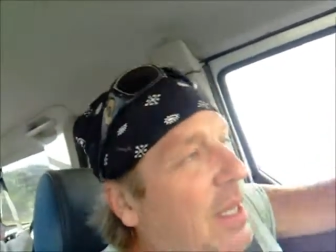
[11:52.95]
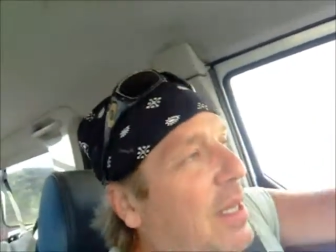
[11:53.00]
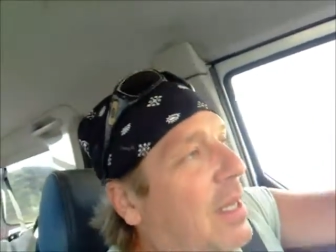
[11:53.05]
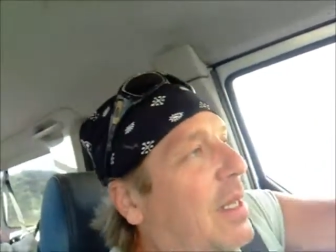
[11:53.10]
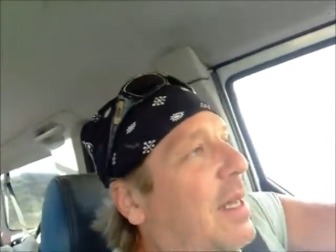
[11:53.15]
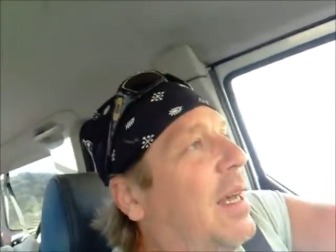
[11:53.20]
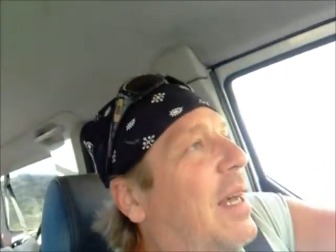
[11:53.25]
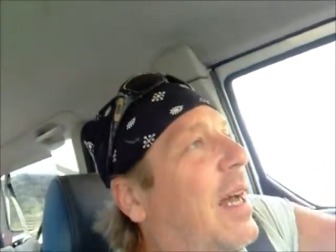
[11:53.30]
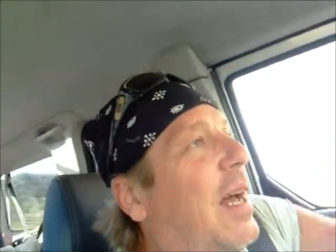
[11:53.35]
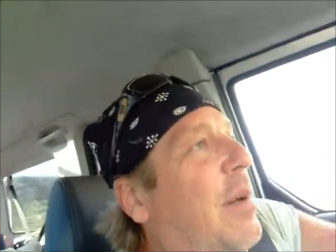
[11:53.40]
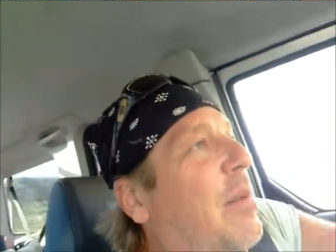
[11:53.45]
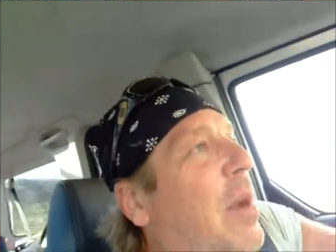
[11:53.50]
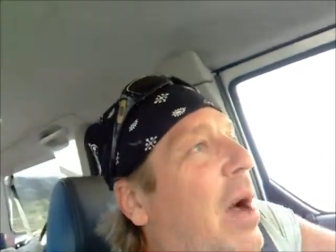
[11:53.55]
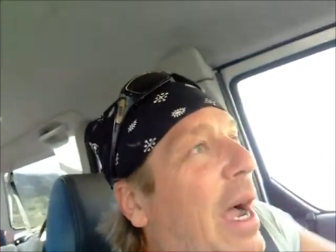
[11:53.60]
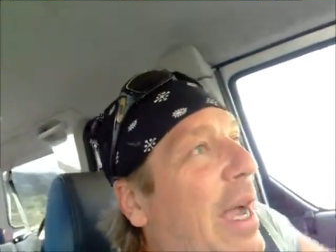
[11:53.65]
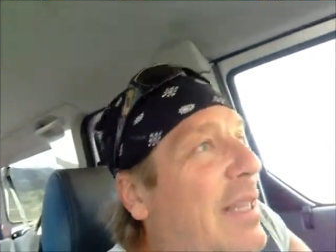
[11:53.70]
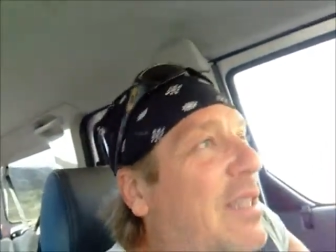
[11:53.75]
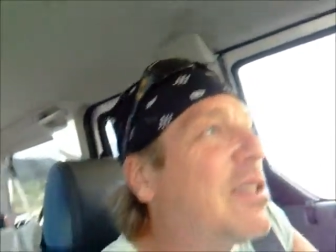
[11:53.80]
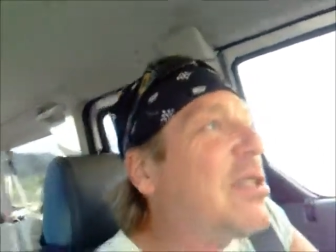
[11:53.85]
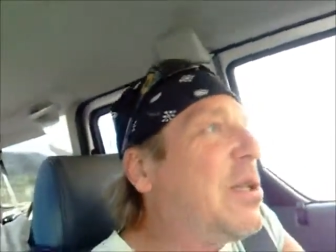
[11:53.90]
um,
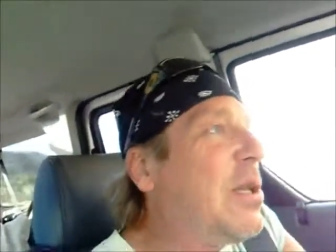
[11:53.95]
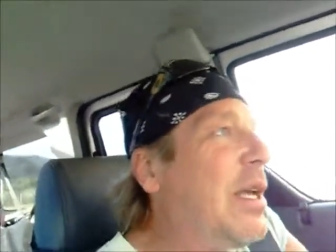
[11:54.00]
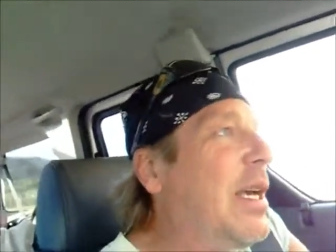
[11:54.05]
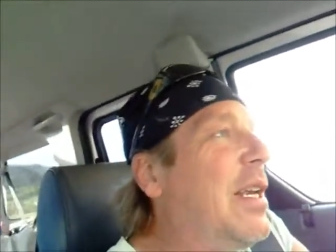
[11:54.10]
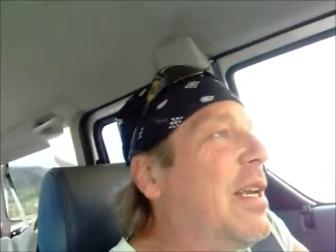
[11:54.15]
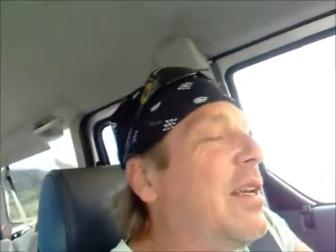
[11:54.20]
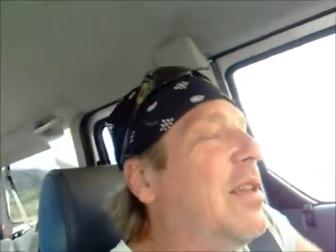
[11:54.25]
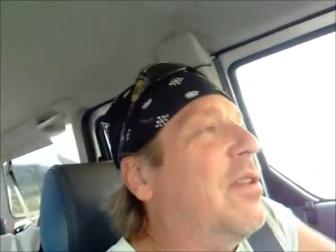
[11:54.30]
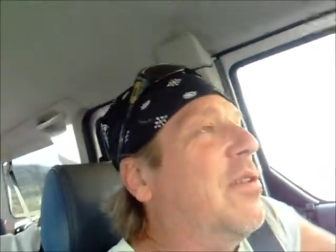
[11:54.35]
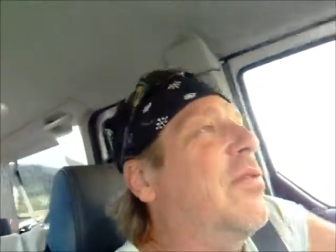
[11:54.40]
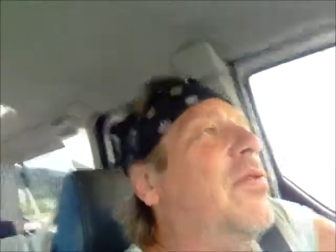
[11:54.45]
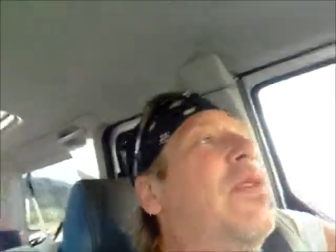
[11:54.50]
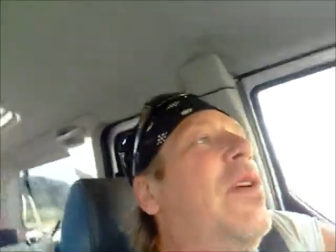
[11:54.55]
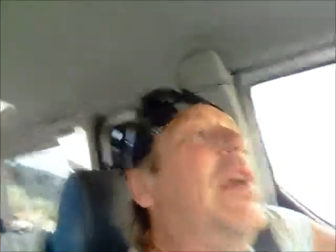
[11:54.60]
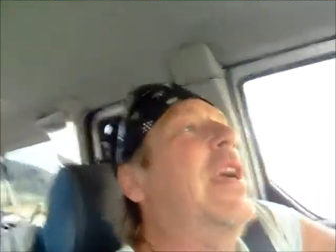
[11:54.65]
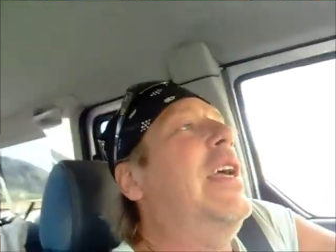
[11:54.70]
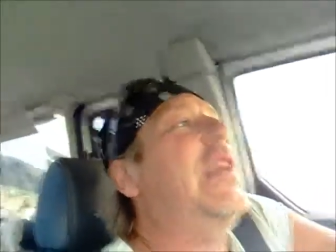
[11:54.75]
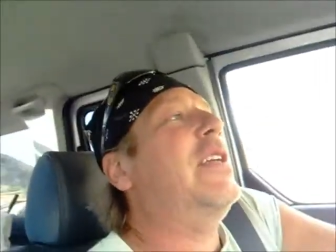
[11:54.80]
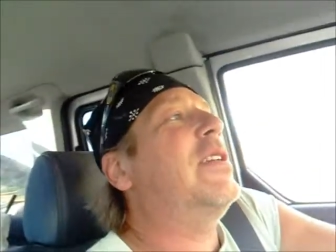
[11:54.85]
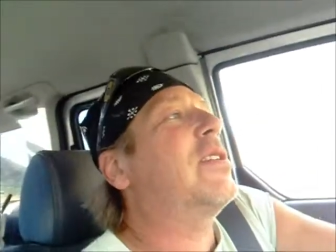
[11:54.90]
isolated the
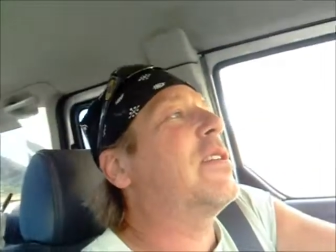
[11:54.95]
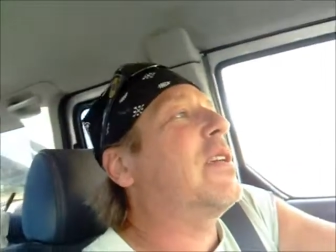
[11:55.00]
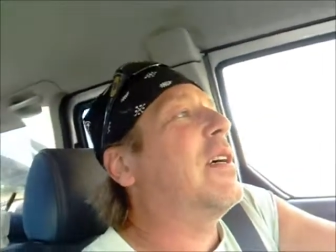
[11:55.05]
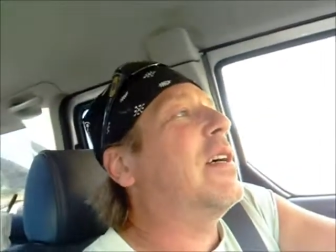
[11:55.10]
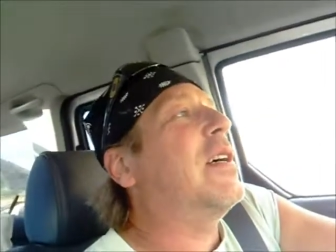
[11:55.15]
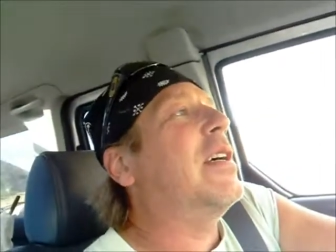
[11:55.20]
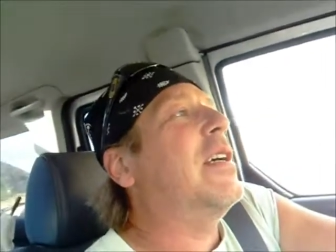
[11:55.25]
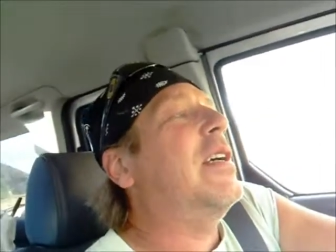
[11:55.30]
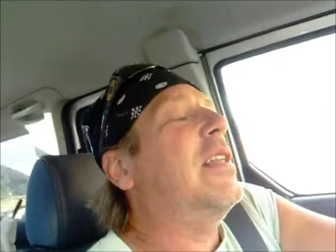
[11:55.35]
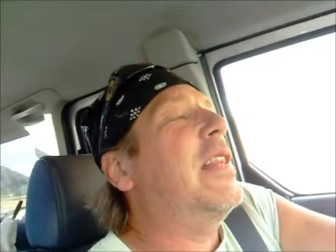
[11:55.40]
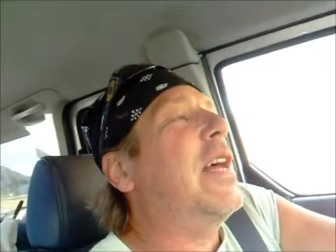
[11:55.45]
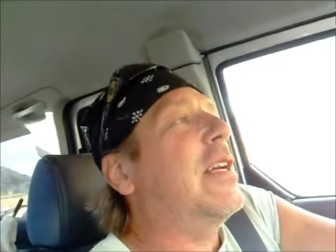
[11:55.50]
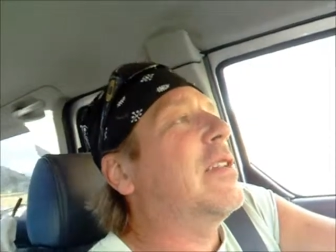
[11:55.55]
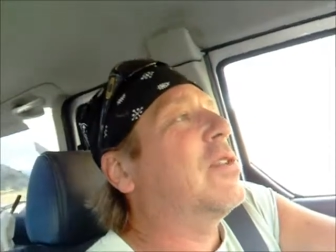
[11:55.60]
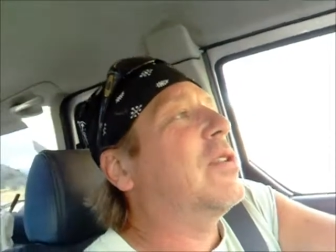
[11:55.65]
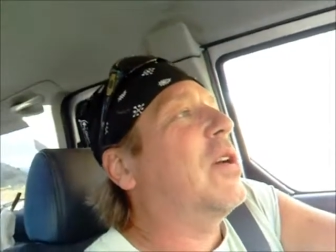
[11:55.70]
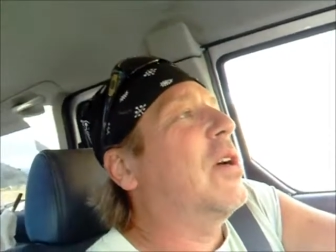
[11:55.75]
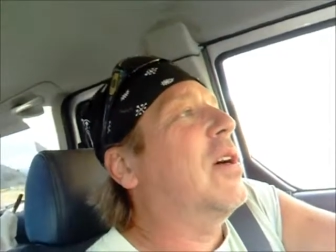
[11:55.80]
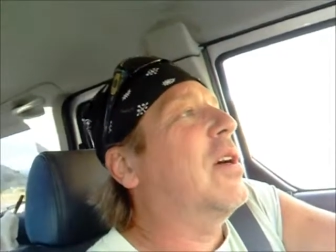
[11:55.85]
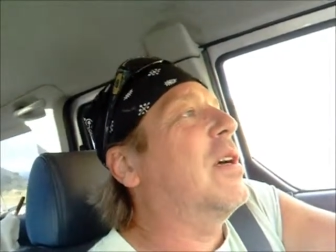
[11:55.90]
phrase uh, in that
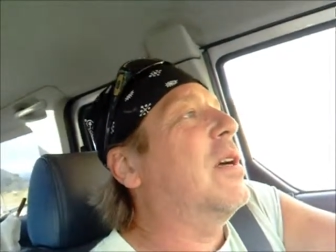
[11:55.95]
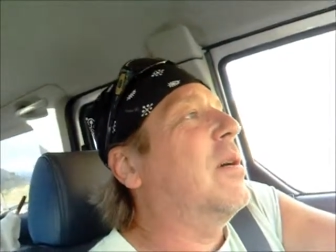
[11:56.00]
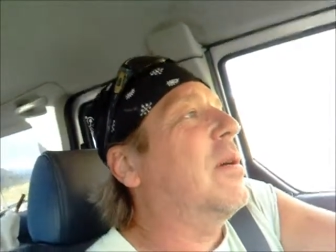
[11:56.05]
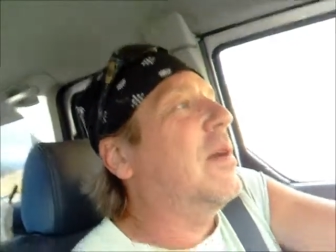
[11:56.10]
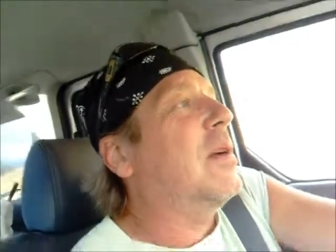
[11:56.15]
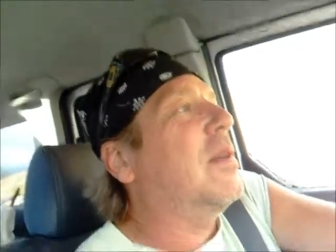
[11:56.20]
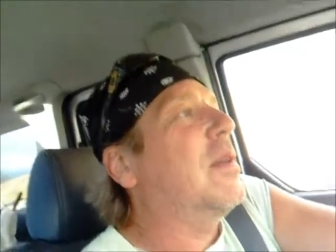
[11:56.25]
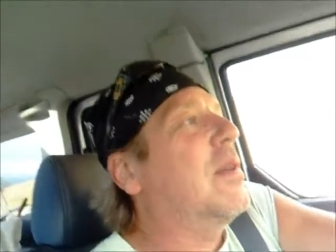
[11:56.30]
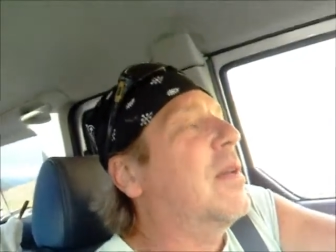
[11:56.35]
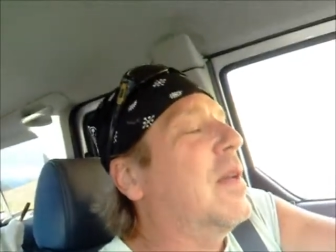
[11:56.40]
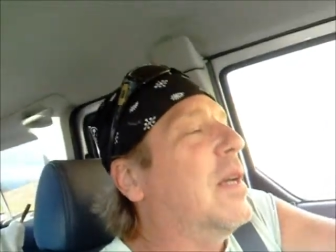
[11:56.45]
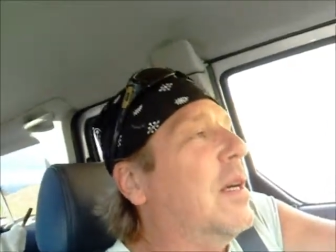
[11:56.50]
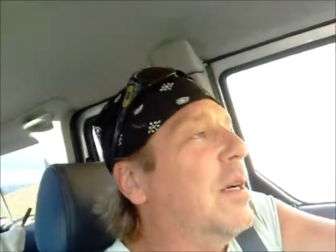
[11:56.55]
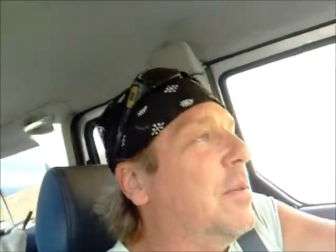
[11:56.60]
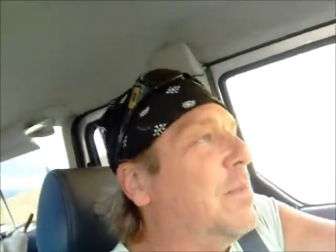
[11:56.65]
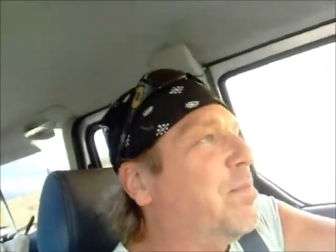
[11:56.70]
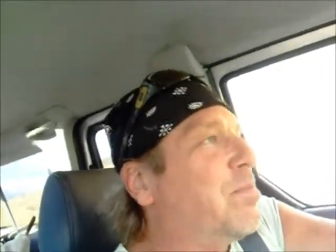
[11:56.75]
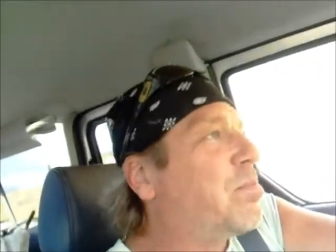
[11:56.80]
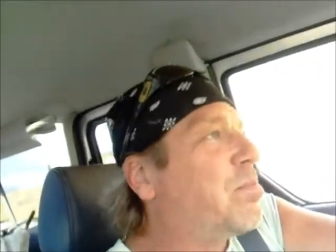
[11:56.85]
song. Um,